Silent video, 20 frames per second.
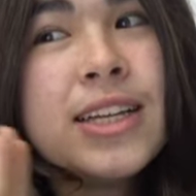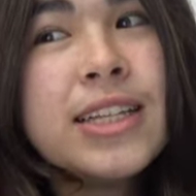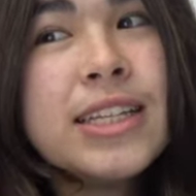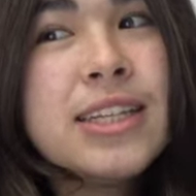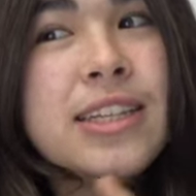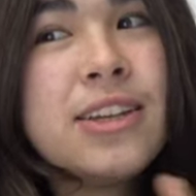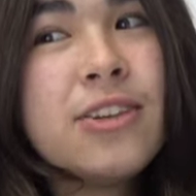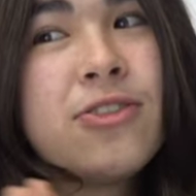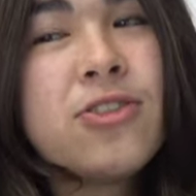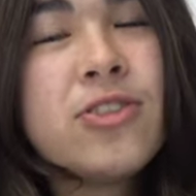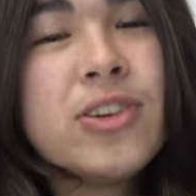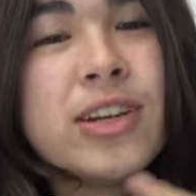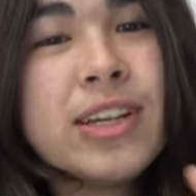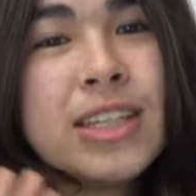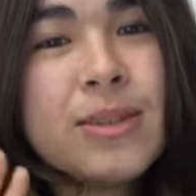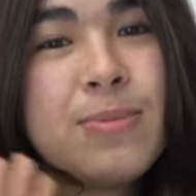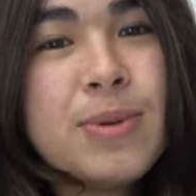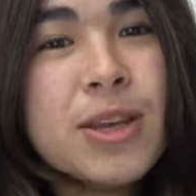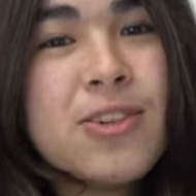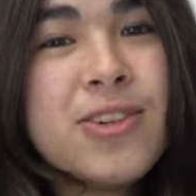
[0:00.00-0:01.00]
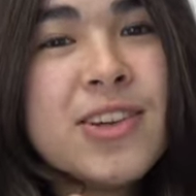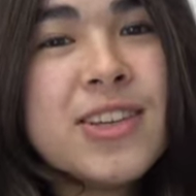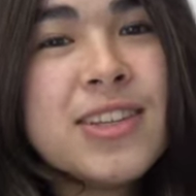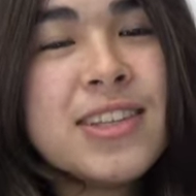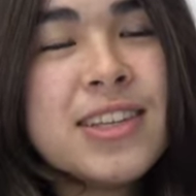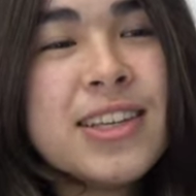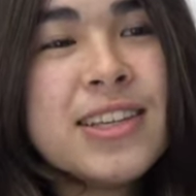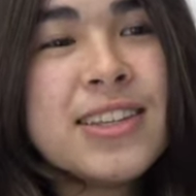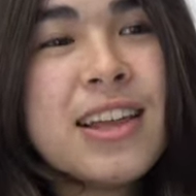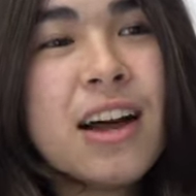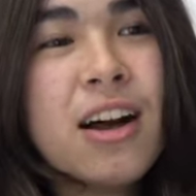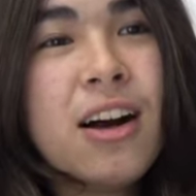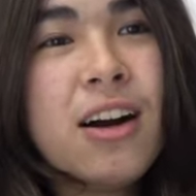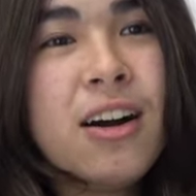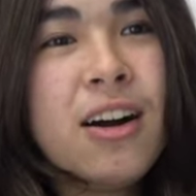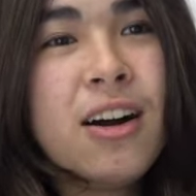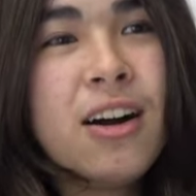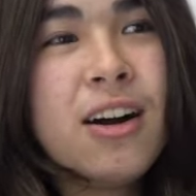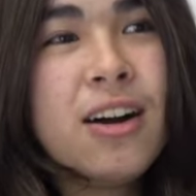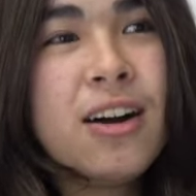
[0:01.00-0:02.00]
different experiences that
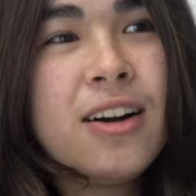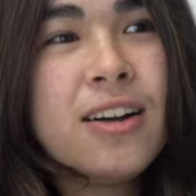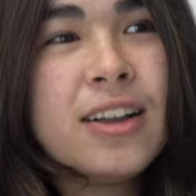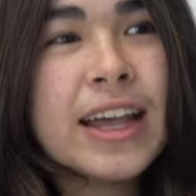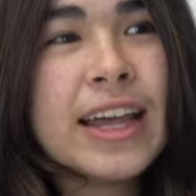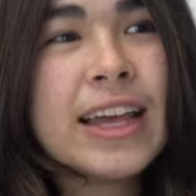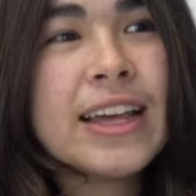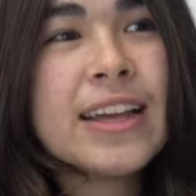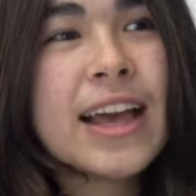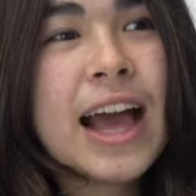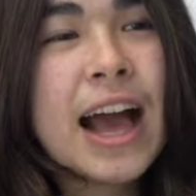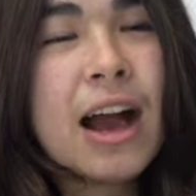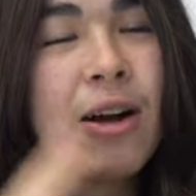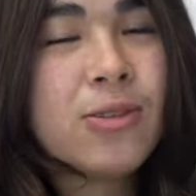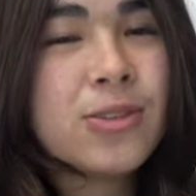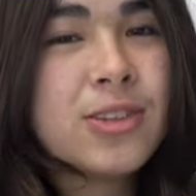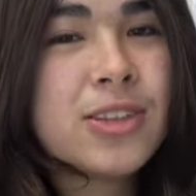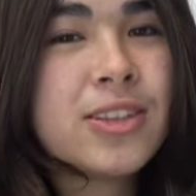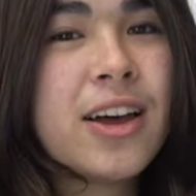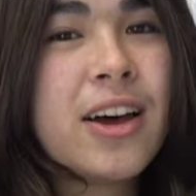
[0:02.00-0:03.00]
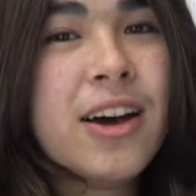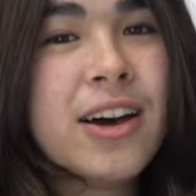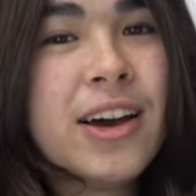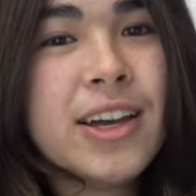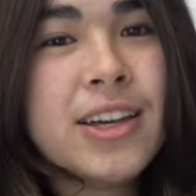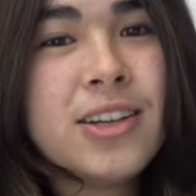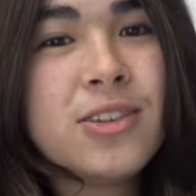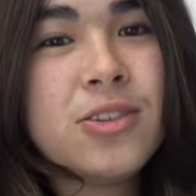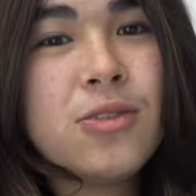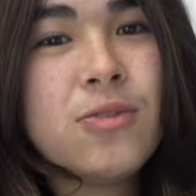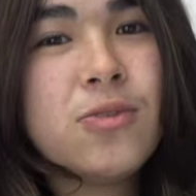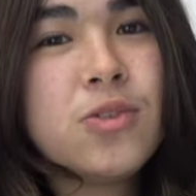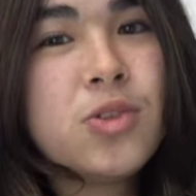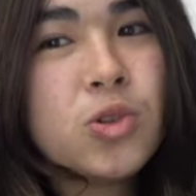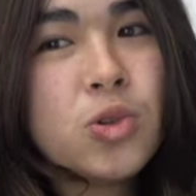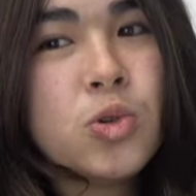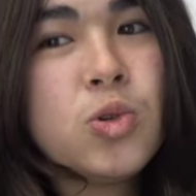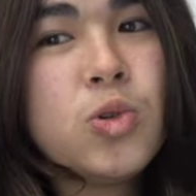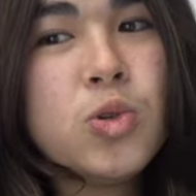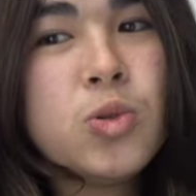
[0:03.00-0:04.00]
are like outside of
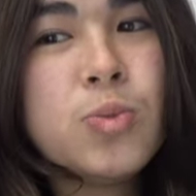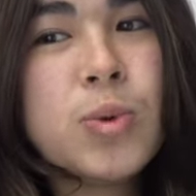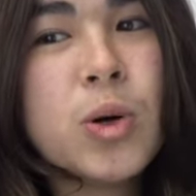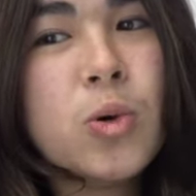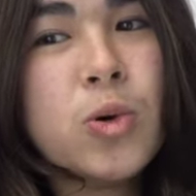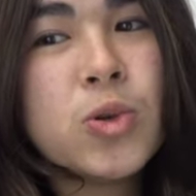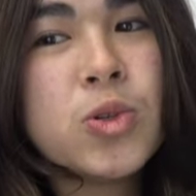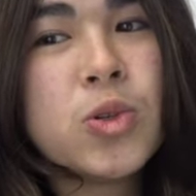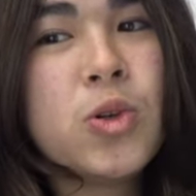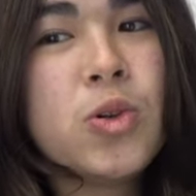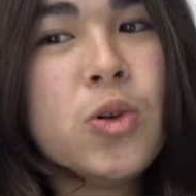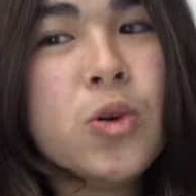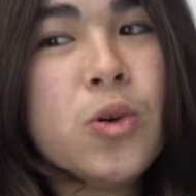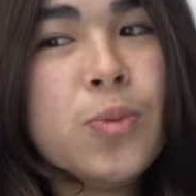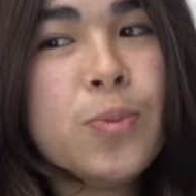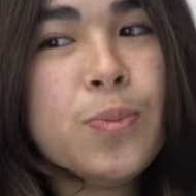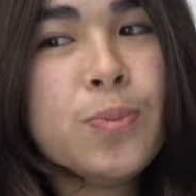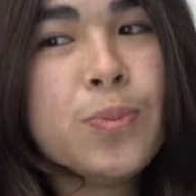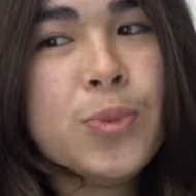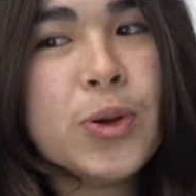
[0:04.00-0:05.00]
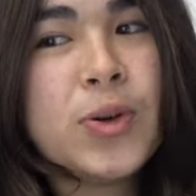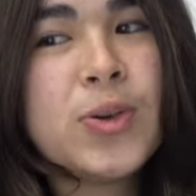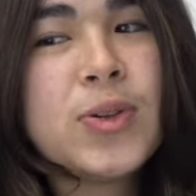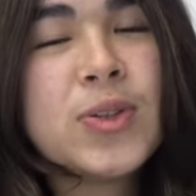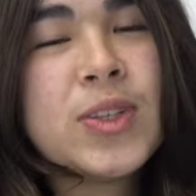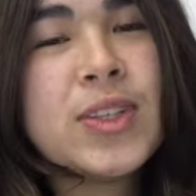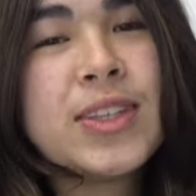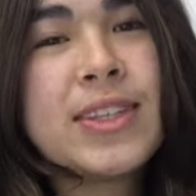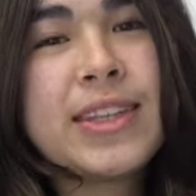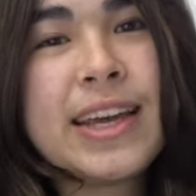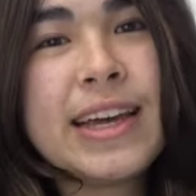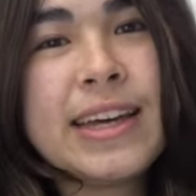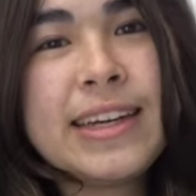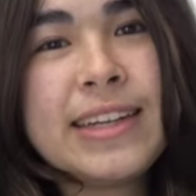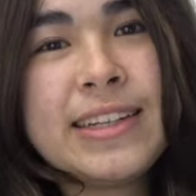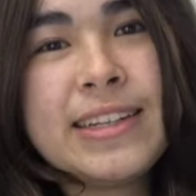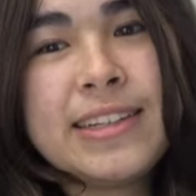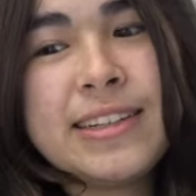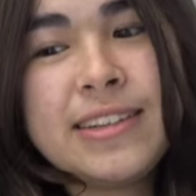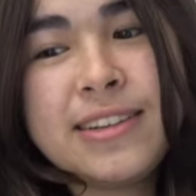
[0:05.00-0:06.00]
school, but also not books
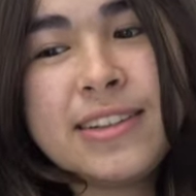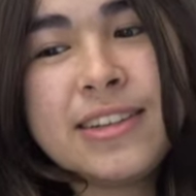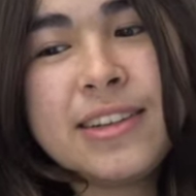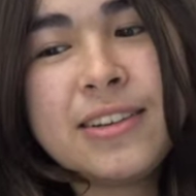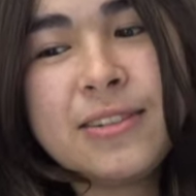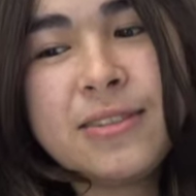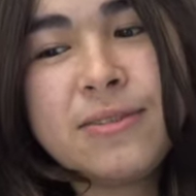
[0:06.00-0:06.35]
and